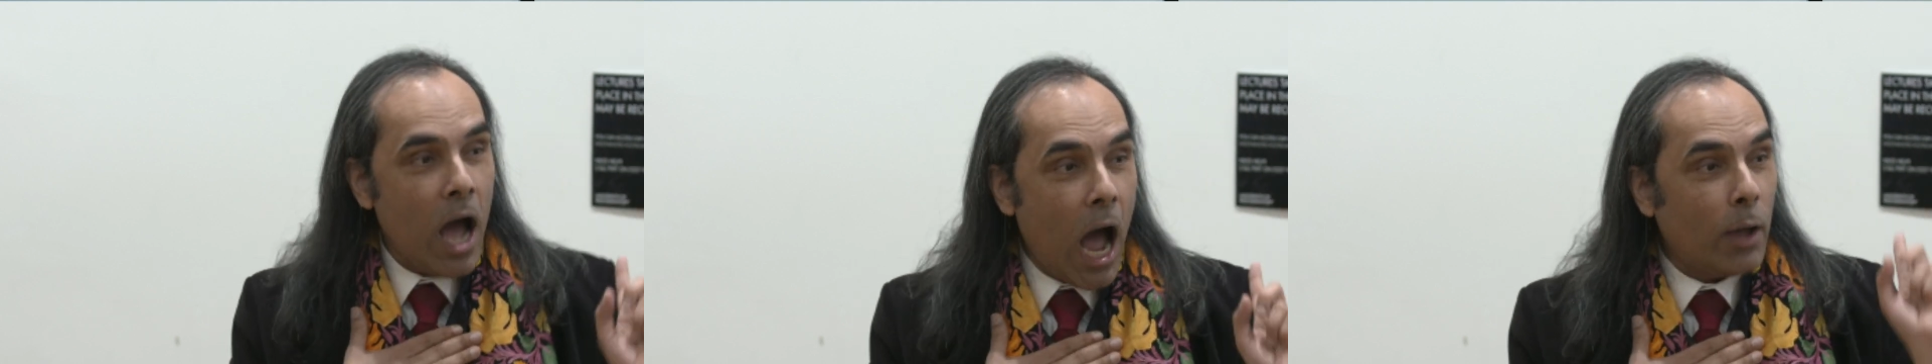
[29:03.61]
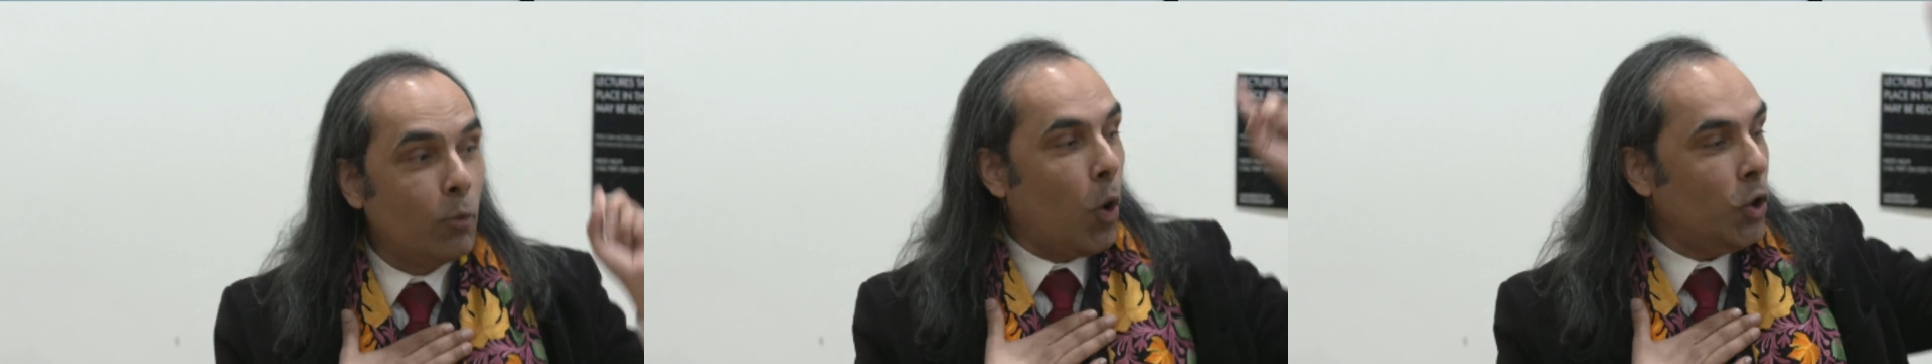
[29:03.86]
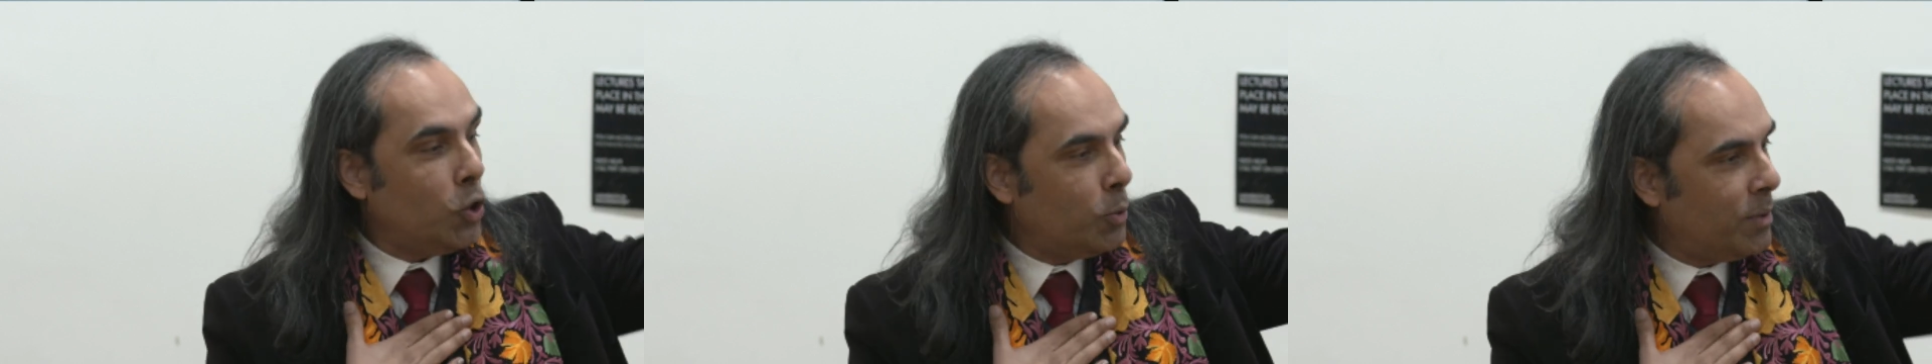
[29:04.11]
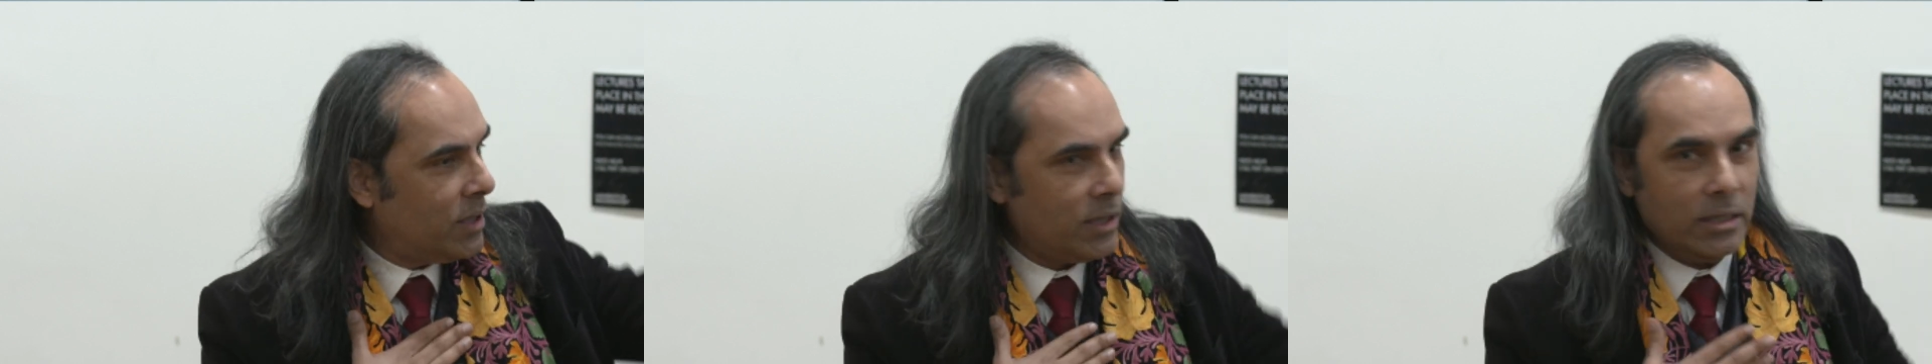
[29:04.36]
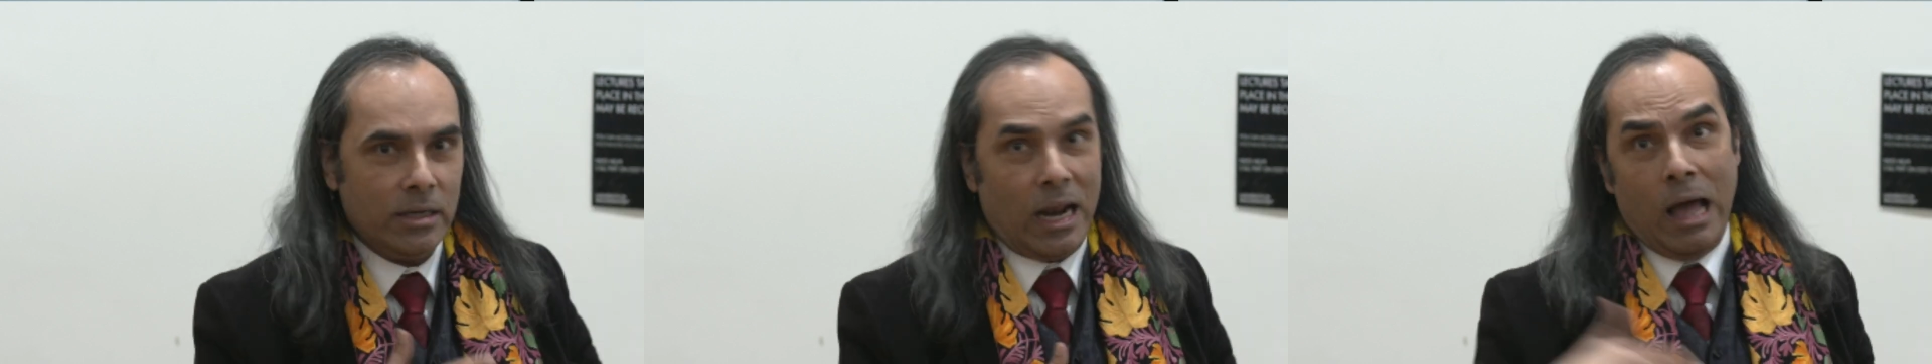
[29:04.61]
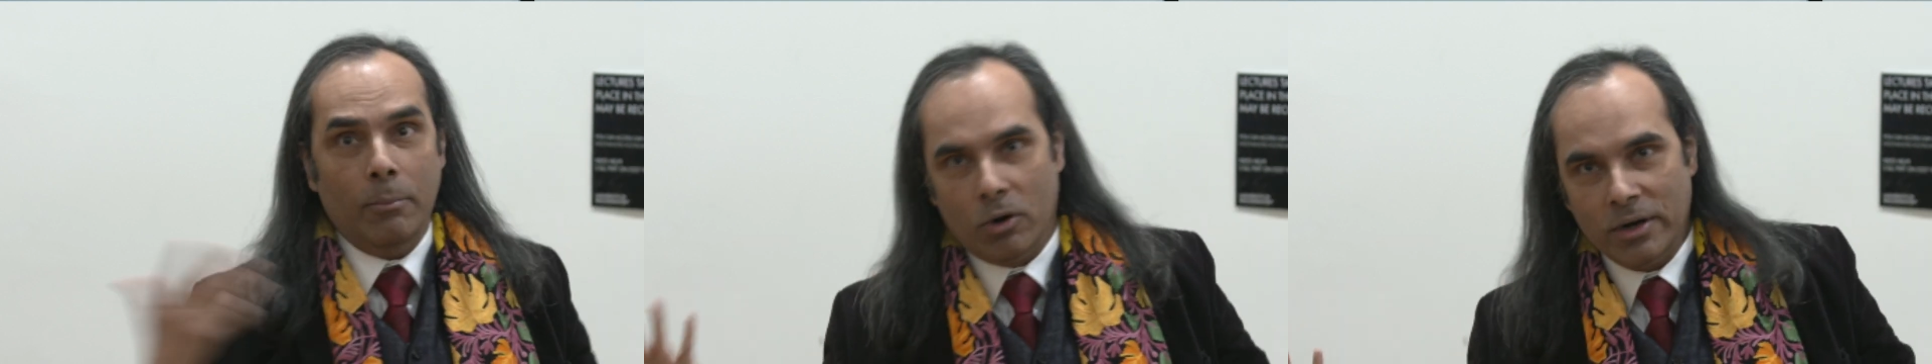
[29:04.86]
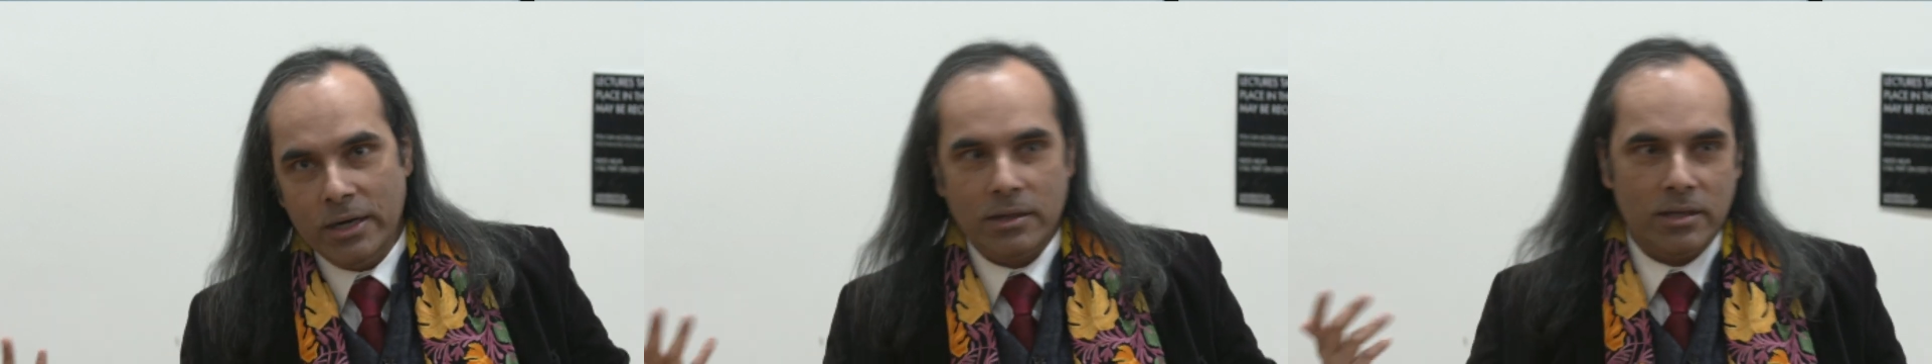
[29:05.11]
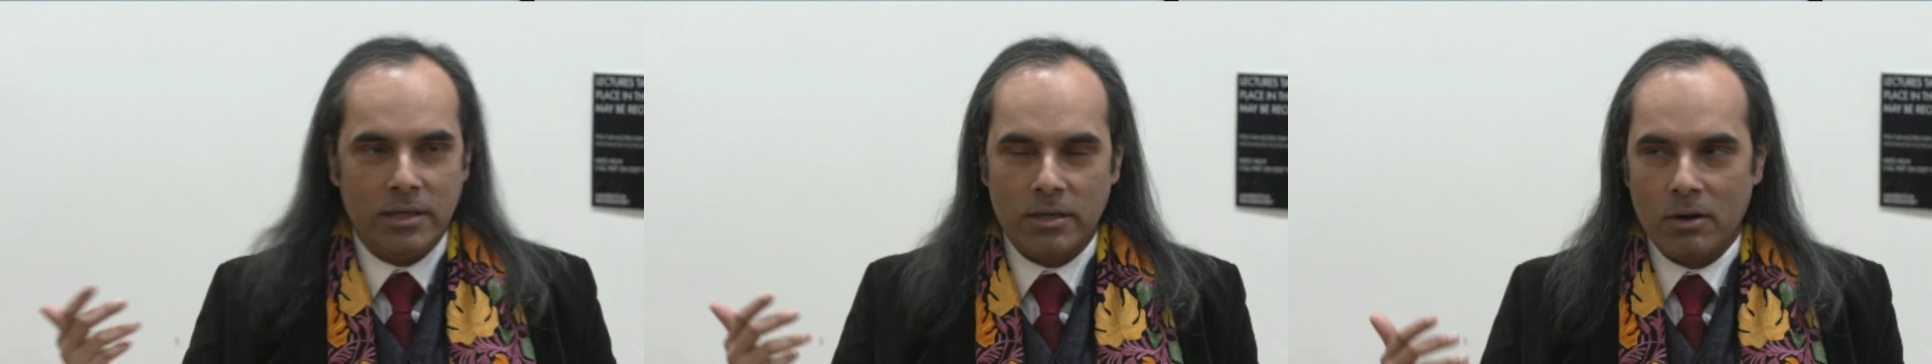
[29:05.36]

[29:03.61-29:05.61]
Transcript: I'm already senior,